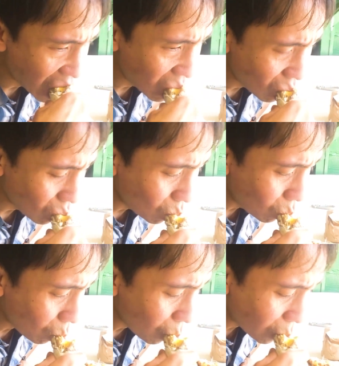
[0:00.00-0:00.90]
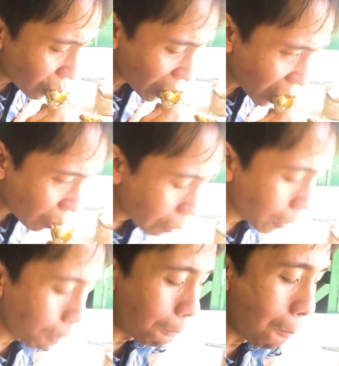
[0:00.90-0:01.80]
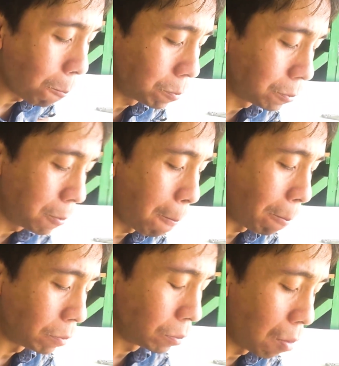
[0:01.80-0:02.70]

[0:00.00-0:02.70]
Egg whites are hard. Now that yellow, what do you think about that yolk, bro?